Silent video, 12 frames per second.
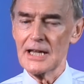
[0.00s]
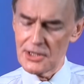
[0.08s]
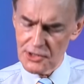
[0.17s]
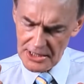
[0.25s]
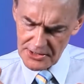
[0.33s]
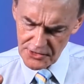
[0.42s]

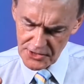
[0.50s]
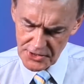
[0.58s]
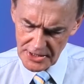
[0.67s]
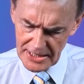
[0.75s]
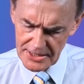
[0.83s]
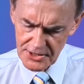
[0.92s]
Jesus
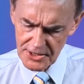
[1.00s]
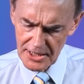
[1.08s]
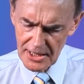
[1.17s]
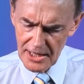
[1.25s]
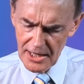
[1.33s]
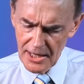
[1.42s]
says,
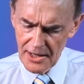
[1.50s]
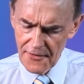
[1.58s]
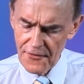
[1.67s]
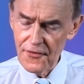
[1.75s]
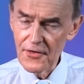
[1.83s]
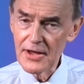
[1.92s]

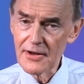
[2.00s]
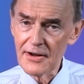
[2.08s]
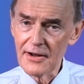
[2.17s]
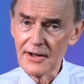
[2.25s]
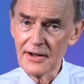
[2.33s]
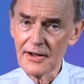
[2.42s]

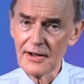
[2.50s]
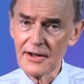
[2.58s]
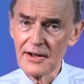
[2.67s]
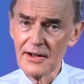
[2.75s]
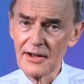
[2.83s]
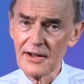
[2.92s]
fear
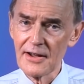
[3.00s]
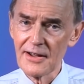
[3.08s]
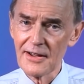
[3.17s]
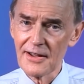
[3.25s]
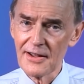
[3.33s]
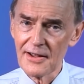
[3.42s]

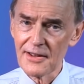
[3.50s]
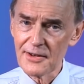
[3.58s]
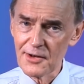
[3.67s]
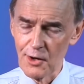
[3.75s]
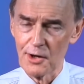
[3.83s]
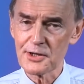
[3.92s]

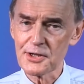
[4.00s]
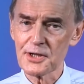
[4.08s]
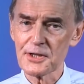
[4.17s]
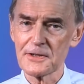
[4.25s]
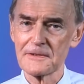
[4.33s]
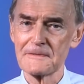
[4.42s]

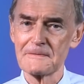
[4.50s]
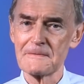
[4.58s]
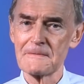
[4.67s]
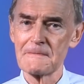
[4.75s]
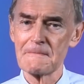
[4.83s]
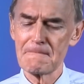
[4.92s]
not.
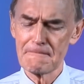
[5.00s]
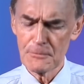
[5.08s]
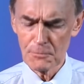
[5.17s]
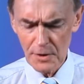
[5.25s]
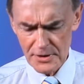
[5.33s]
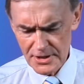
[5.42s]

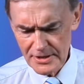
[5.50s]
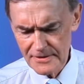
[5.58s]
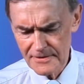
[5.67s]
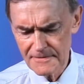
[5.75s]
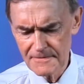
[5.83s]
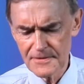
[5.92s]
What is it
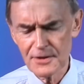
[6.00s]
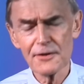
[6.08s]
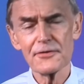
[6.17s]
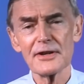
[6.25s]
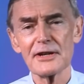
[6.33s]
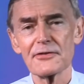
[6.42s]
you're
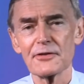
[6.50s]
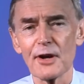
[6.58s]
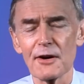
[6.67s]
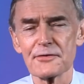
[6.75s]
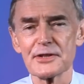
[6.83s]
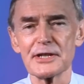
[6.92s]

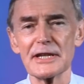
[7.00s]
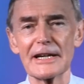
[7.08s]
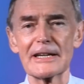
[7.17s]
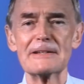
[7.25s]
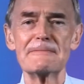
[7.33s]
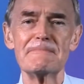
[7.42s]
fearful of
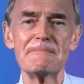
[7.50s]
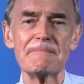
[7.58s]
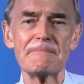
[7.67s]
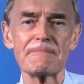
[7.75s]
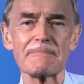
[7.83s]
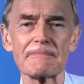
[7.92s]
today?
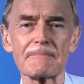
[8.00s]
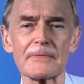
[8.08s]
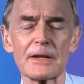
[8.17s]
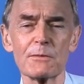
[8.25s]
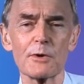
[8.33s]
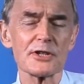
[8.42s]

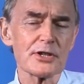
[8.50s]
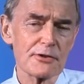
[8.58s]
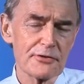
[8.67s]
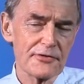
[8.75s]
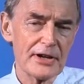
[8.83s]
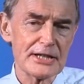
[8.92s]
What is it
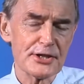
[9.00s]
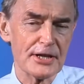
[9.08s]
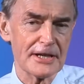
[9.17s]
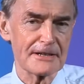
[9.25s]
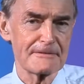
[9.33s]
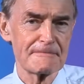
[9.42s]
you're
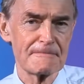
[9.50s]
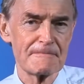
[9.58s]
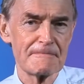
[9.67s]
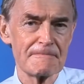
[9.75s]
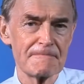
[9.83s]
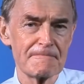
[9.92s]
facing?
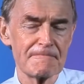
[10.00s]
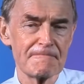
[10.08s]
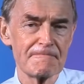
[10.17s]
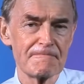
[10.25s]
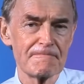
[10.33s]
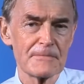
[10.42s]

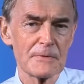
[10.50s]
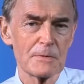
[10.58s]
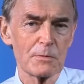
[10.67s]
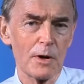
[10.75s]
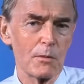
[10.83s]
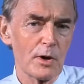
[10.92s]

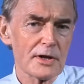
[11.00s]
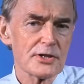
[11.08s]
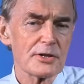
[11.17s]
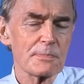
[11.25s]
What, what is